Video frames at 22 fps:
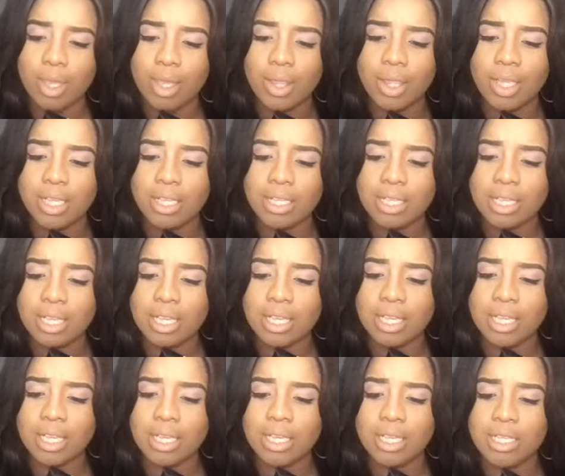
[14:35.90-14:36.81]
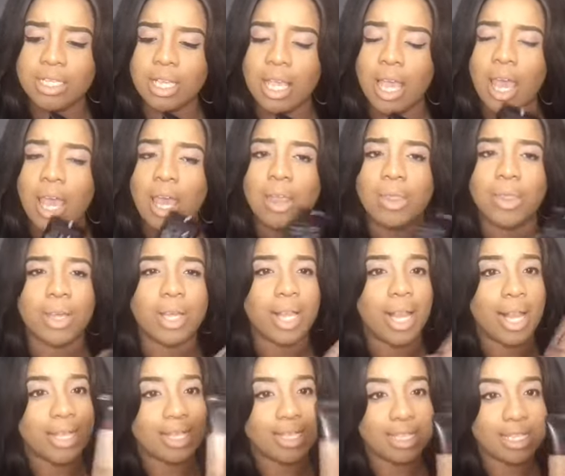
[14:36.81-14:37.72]
This is the
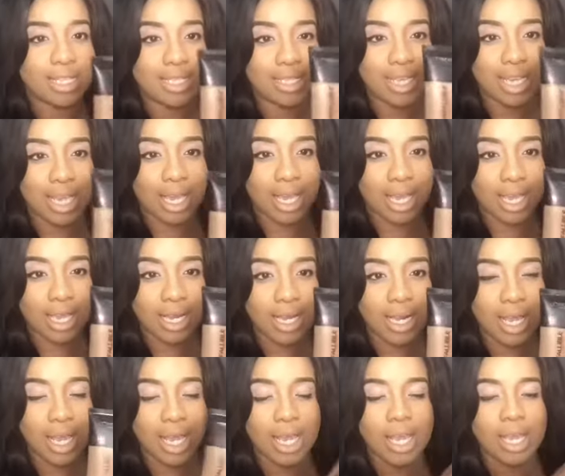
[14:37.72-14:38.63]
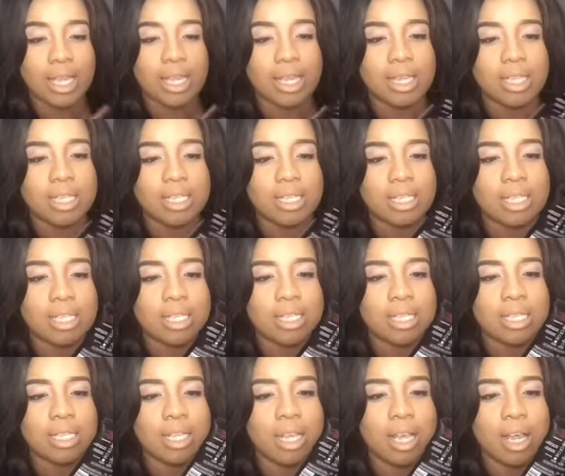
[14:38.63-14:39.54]
Classic Tan. This
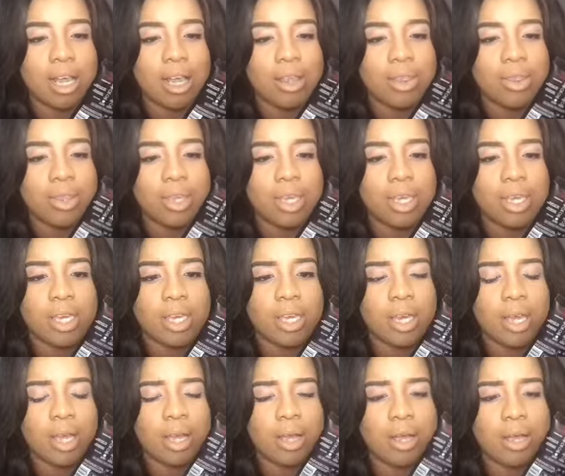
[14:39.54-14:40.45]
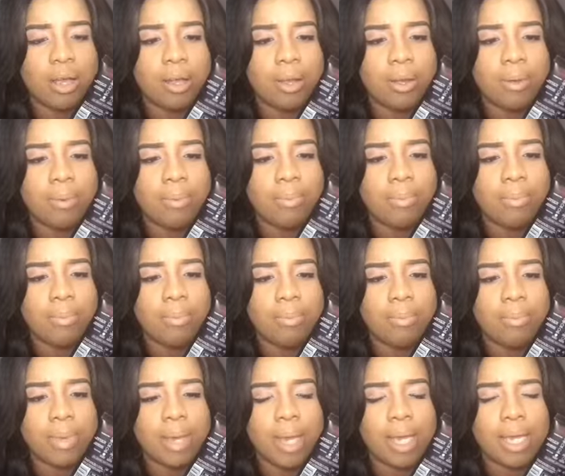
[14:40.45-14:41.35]
is the
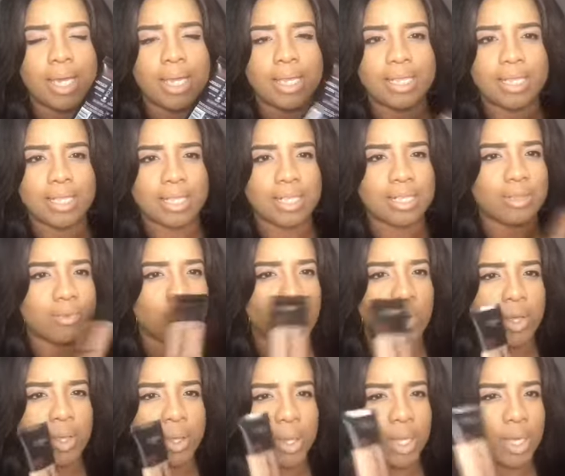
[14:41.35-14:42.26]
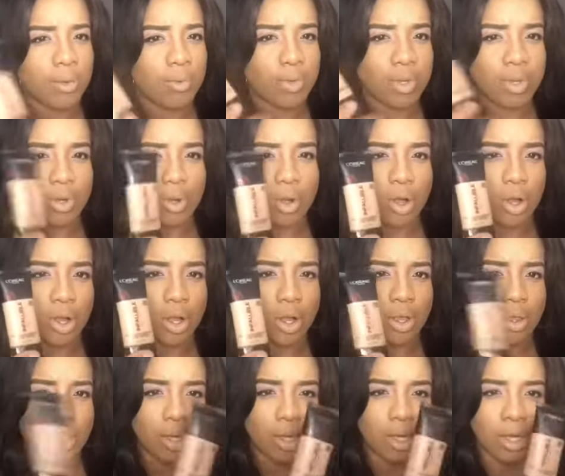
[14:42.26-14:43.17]
I guess this is what they would
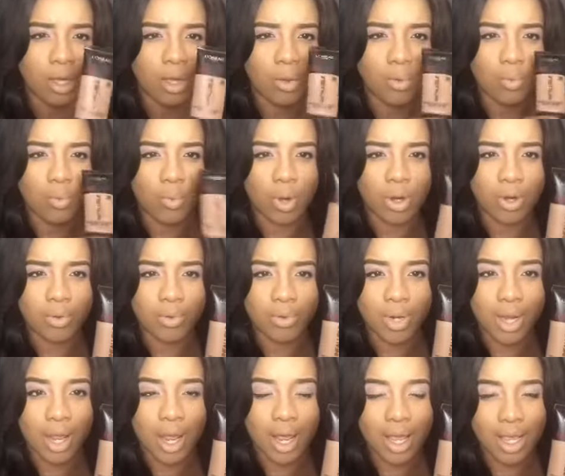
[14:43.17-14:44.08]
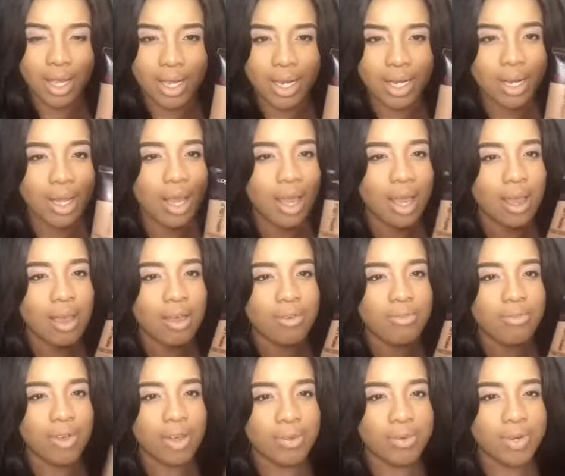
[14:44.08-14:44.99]
call the 109
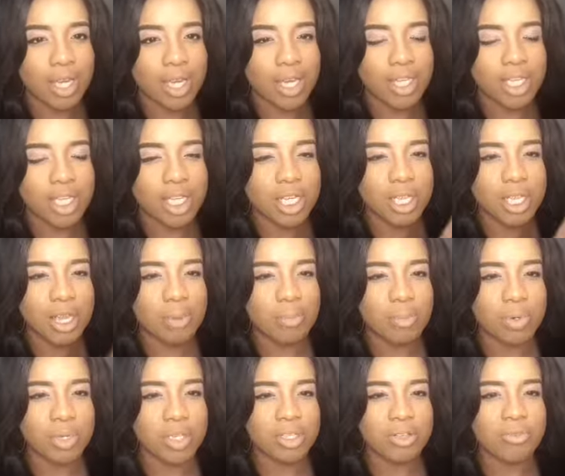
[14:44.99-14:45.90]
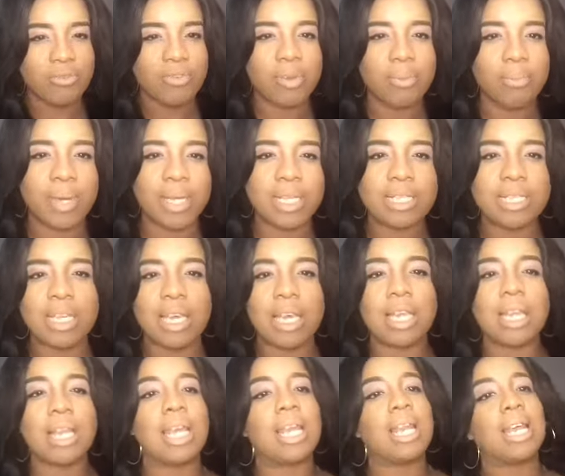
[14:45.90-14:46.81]
foundation that more so fit my
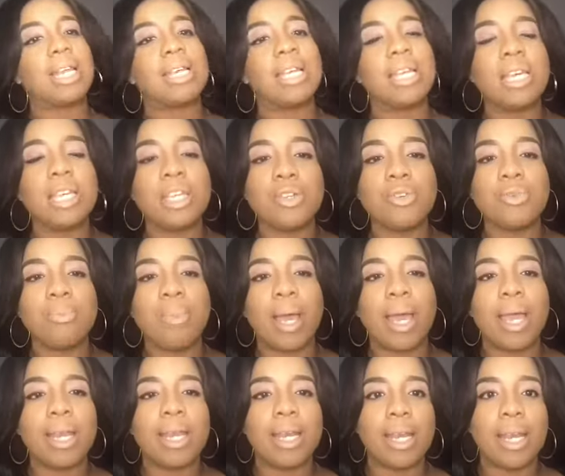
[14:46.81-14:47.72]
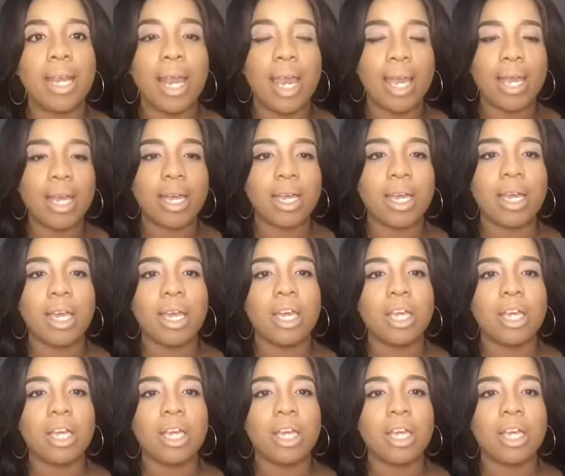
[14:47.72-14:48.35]
skin. And I didn't do my neck